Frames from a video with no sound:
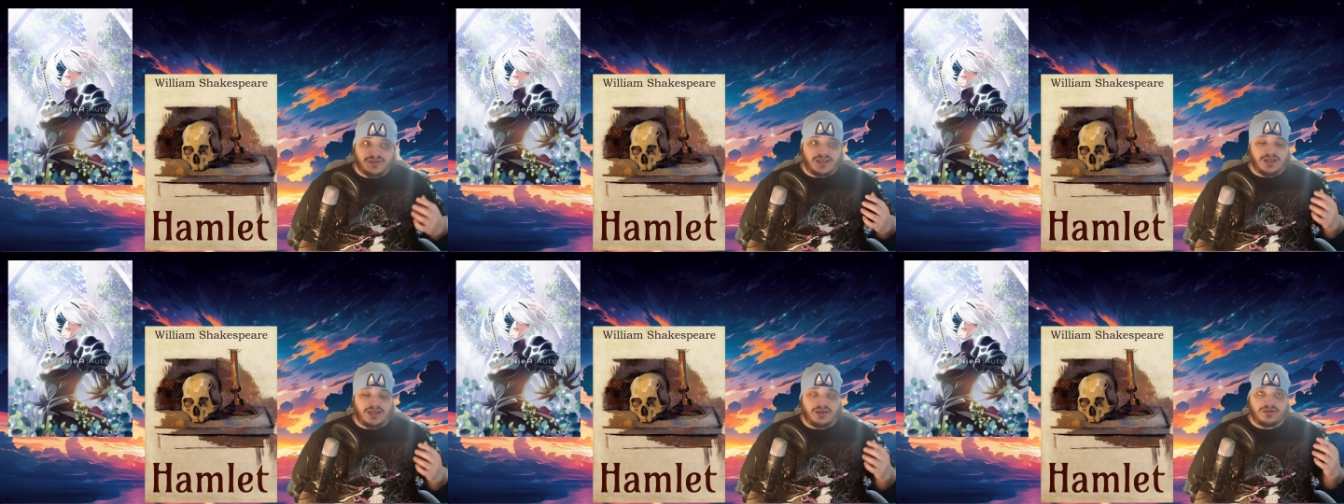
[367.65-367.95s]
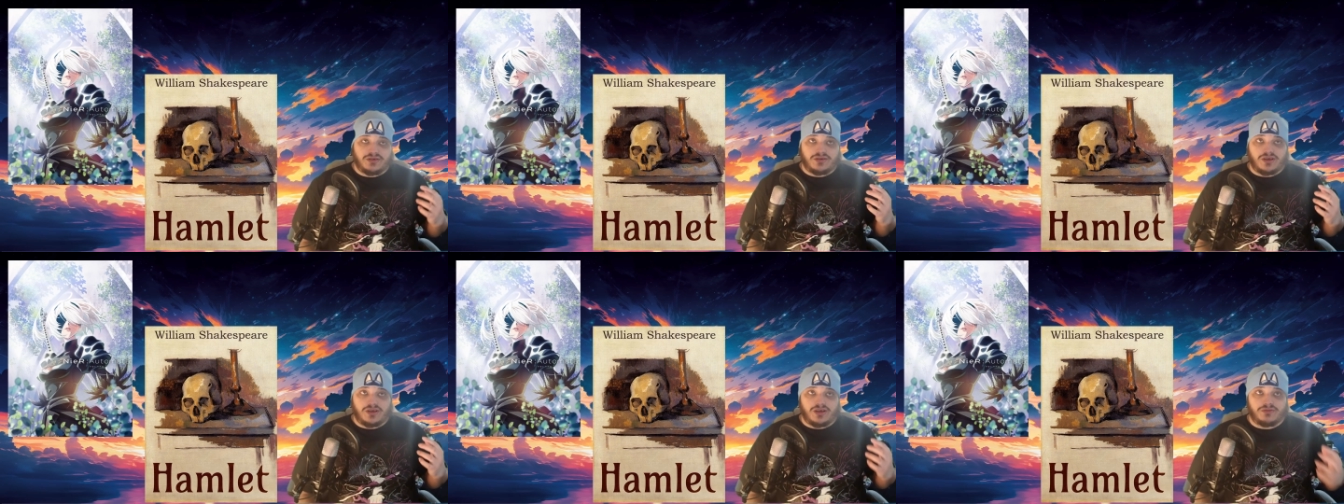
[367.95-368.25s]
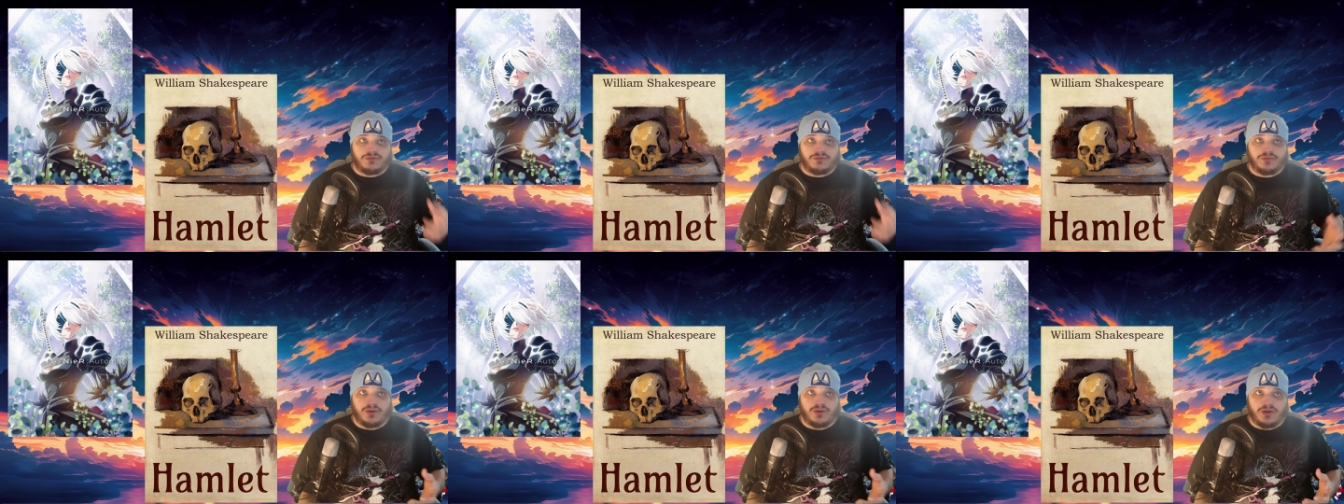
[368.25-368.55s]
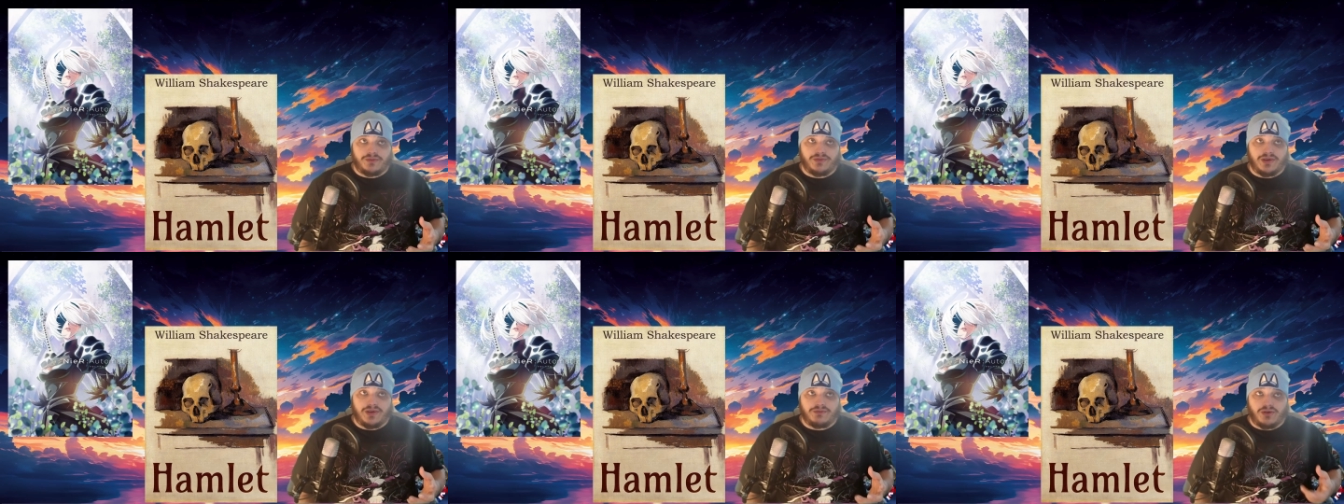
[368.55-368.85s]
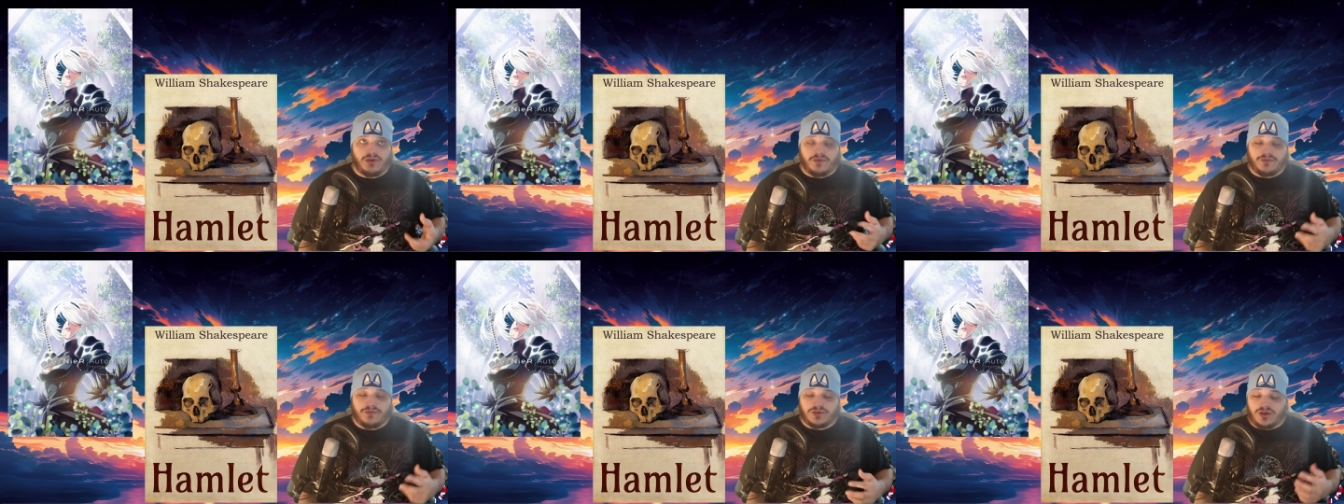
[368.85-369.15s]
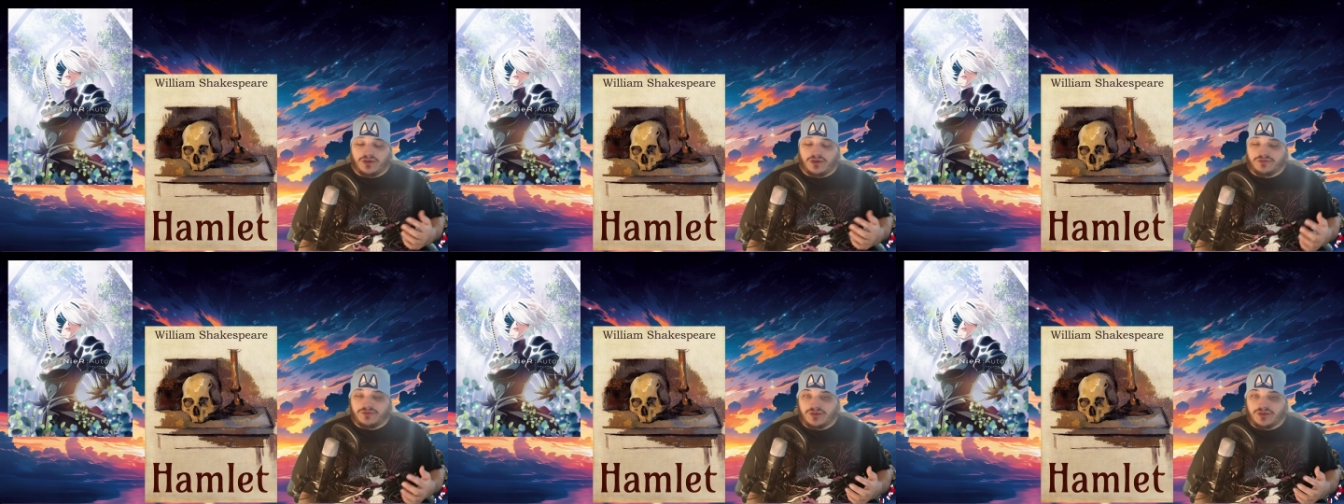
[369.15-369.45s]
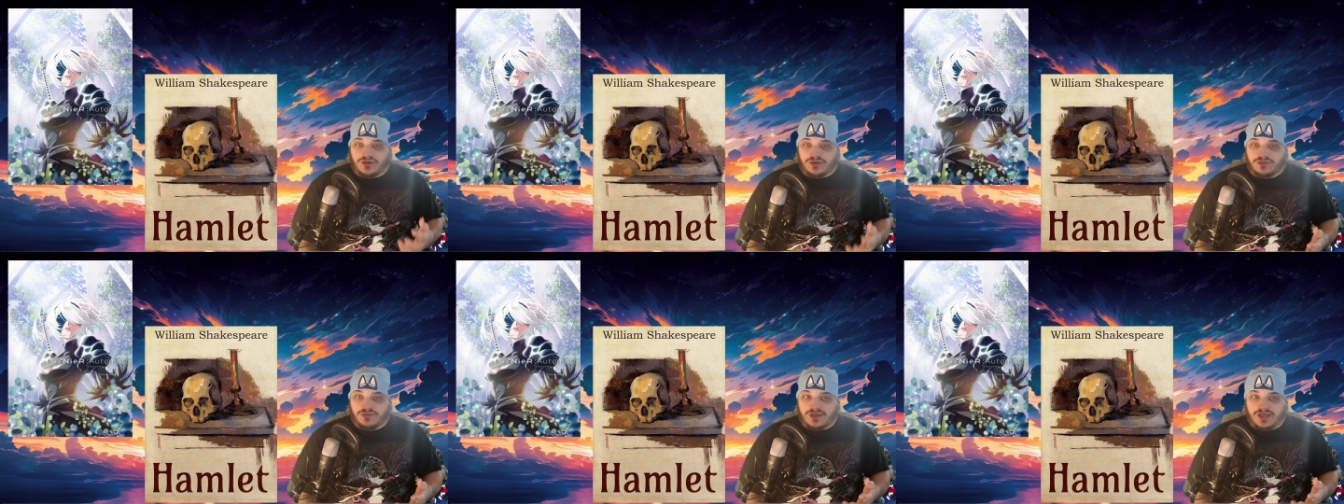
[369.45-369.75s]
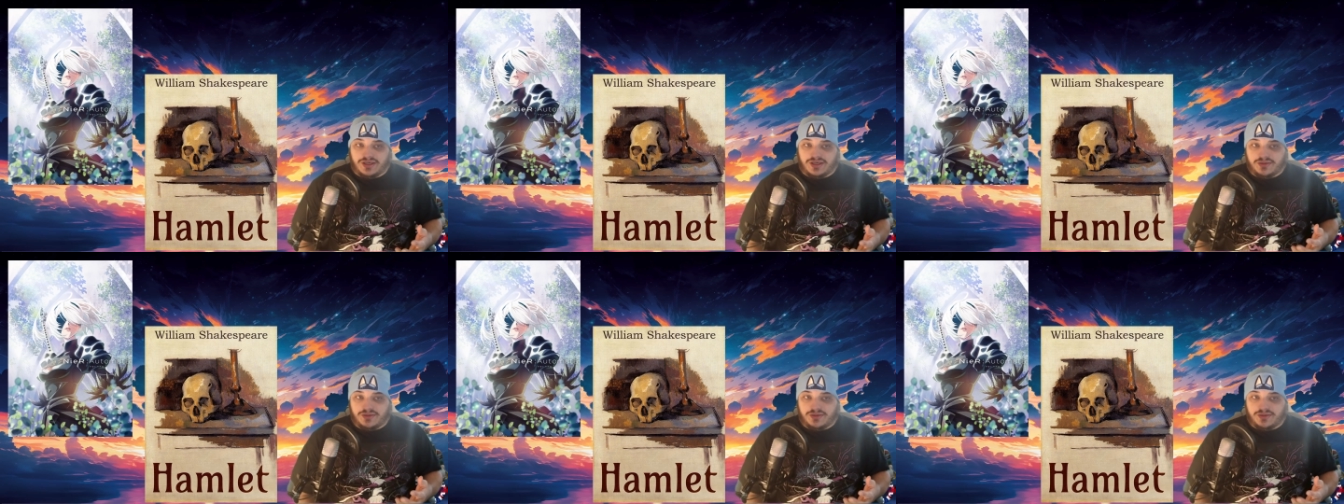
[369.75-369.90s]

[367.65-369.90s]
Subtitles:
and a favorite of a lot of the UK